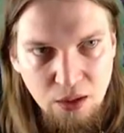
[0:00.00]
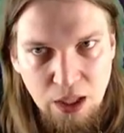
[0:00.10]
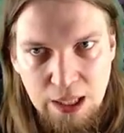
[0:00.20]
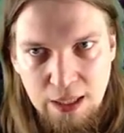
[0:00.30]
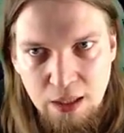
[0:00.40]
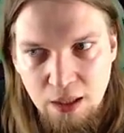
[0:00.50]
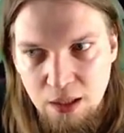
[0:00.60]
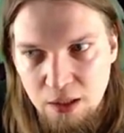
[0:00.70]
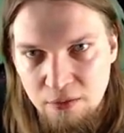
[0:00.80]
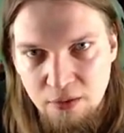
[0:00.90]

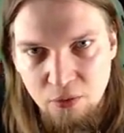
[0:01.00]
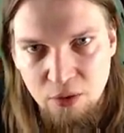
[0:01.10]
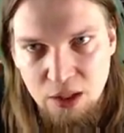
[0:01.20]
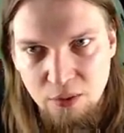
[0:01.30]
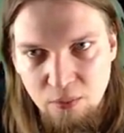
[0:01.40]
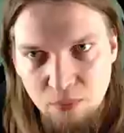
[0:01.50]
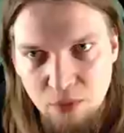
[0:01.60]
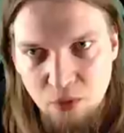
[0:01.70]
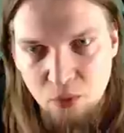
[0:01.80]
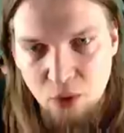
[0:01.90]
Anything over here?
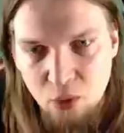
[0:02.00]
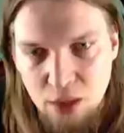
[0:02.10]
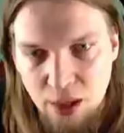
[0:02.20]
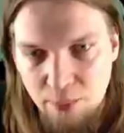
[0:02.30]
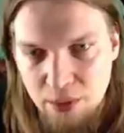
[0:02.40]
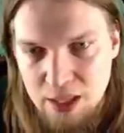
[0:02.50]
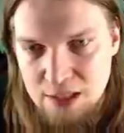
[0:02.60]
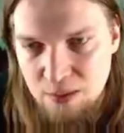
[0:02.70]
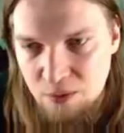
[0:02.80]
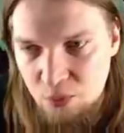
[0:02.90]
Nope. Oh yeah, there's
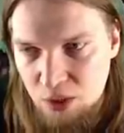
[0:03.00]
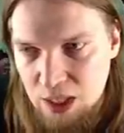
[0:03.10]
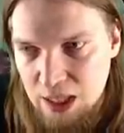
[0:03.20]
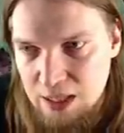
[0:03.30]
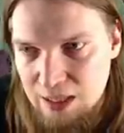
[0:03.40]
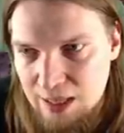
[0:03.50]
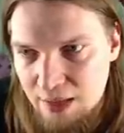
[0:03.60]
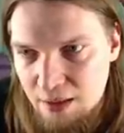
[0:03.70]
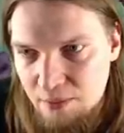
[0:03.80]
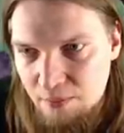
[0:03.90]
something. We can get
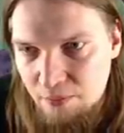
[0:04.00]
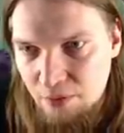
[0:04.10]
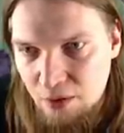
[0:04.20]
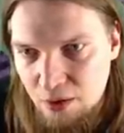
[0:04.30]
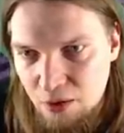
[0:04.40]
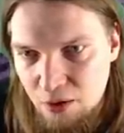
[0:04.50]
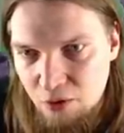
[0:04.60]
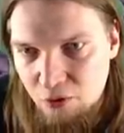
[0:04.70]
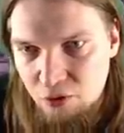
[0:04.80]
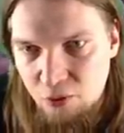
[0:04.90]
leather
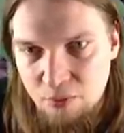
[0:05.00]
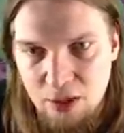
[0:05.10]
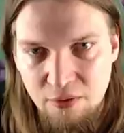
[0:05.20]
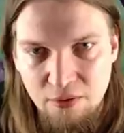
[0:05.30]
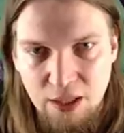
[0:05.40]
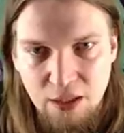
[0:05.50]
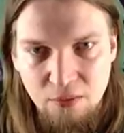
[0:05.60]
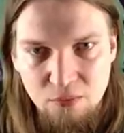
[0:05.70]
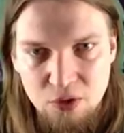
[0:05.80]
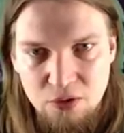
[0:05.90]
from that thing.
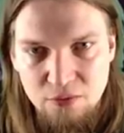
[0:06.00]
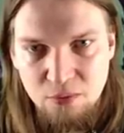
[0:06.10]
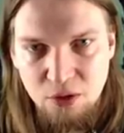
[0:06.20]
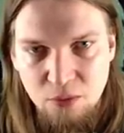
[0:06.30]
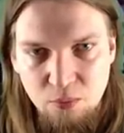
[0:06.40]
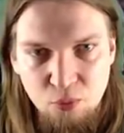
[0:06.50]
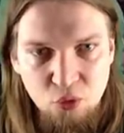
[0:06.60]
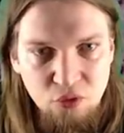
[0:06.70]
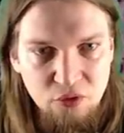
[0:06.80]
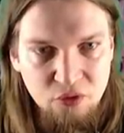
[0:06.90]
Just gotta
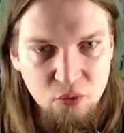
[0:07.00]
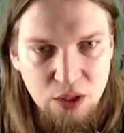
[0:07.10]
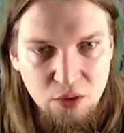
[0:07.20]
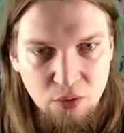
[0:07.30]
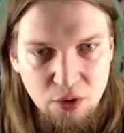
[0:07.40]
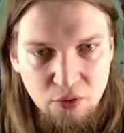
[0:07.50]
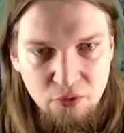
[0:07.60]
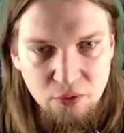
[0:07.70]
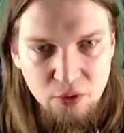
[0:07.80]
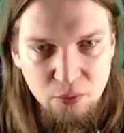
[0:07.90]
move the screen around.
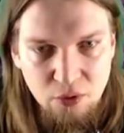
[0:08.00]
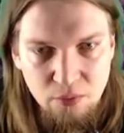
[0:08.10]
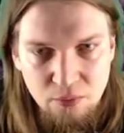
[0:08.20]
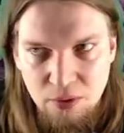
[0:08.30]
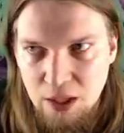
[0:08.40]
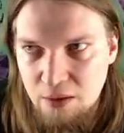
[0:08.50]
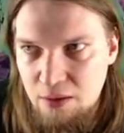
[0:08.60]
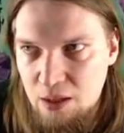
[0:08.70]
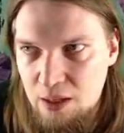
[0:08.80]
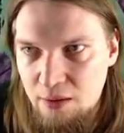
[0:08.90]
Come on, gather
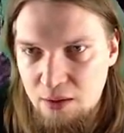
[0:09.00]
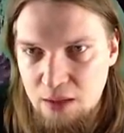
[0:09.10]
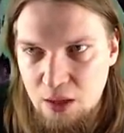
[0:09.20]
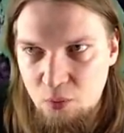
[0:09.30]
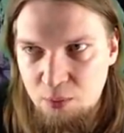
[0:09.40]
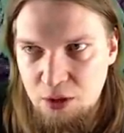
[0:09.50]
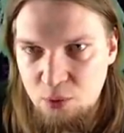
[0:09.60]
that leather. Yeah, we picked up a